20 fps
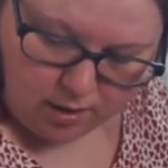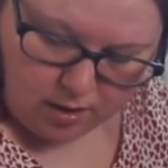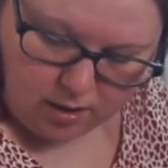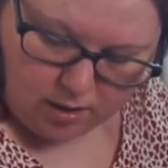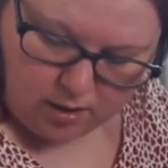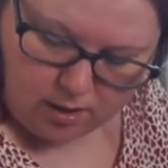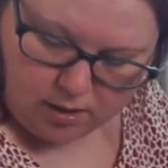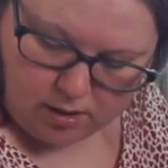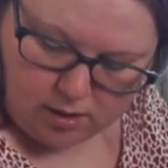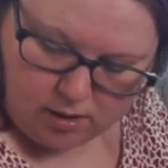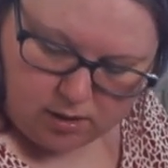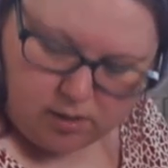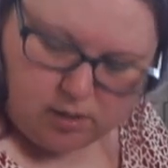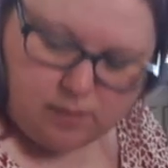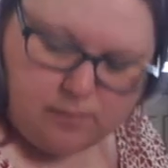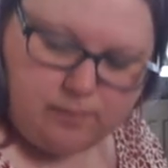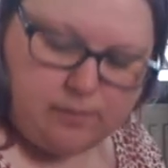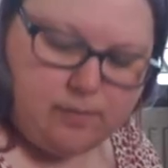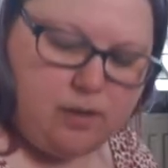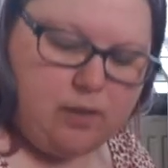
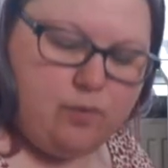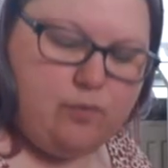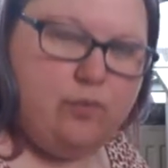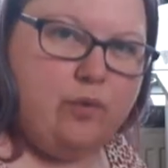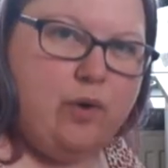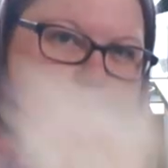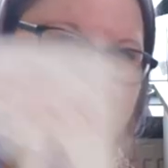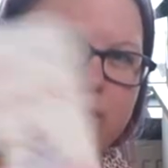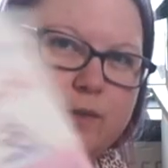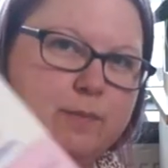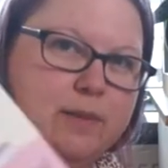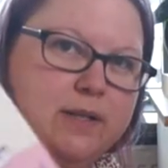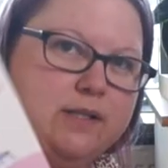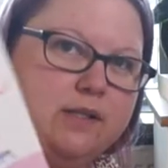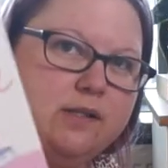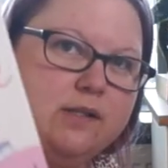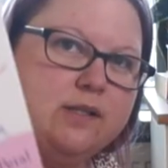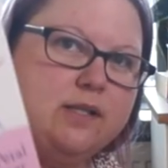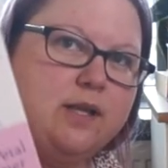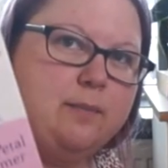Um, a Rose
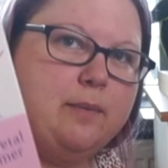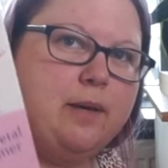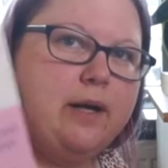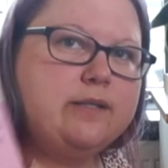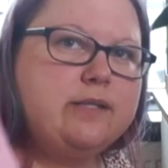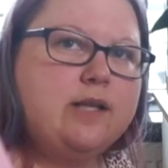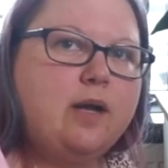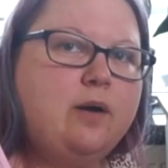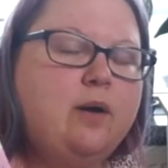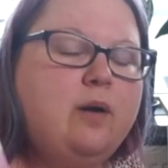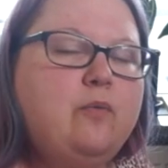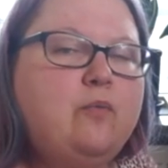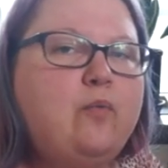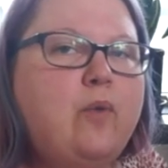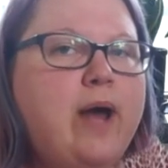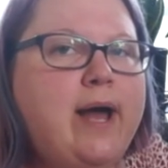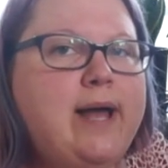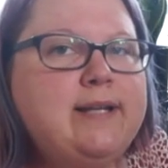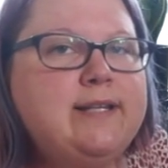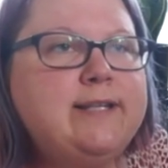Petal Summer. So I
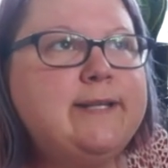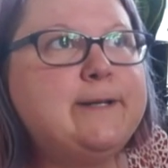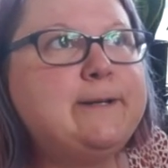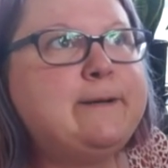read